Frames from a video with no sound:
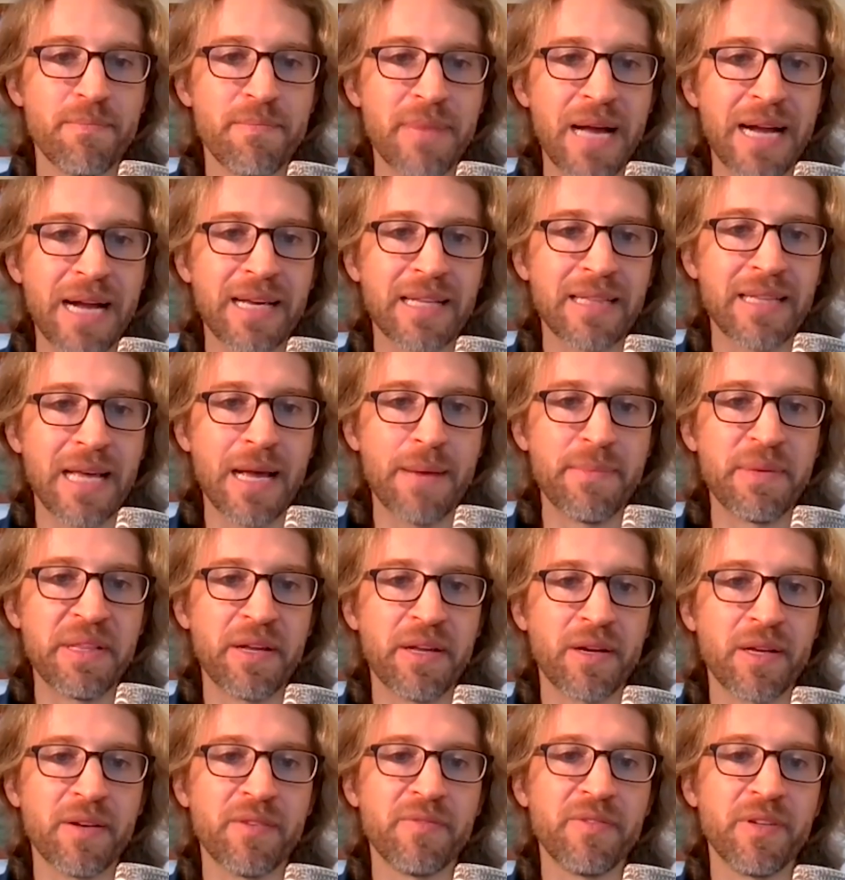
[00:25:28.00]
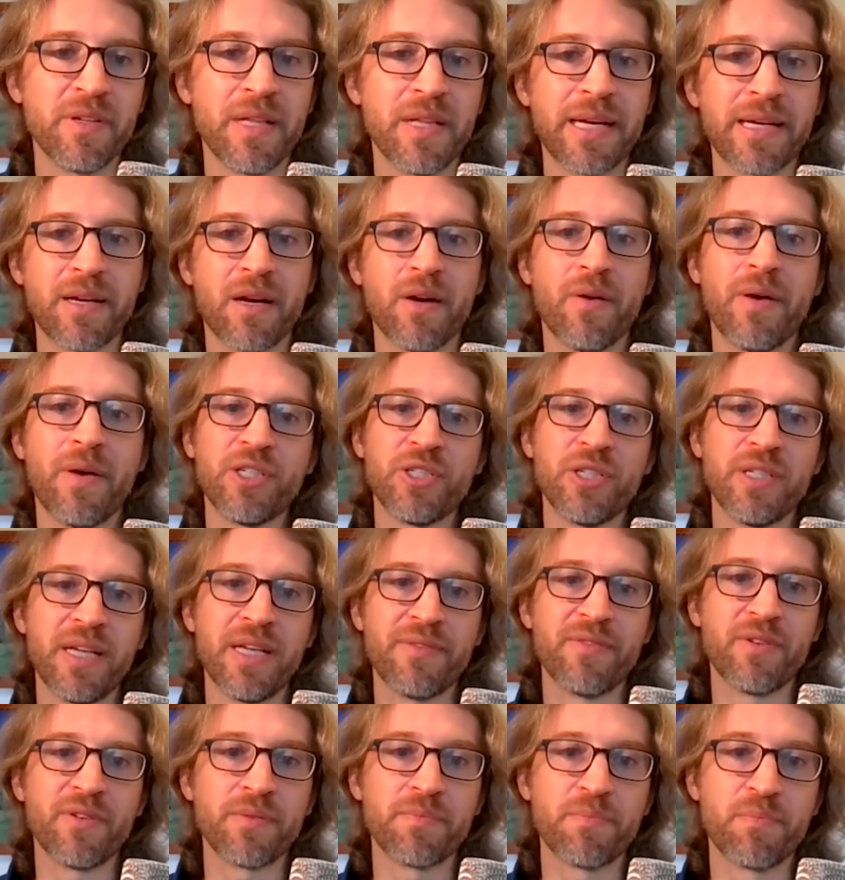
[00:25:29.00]
back at them and they're going to feel like, oh, I should
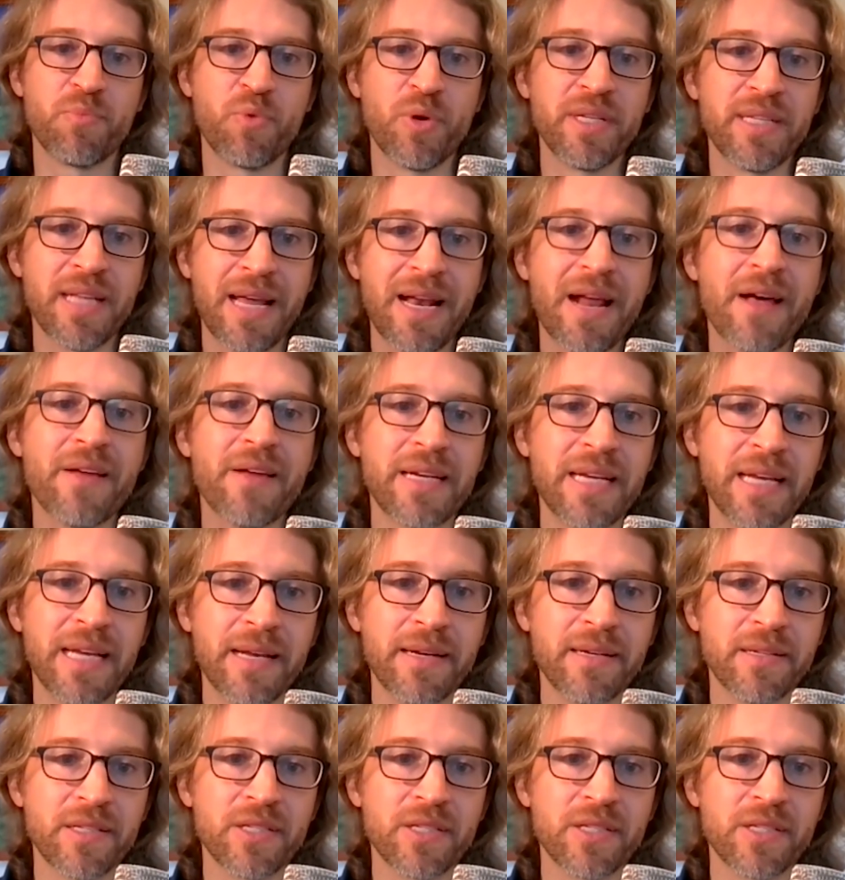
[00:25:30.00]
never point that out again.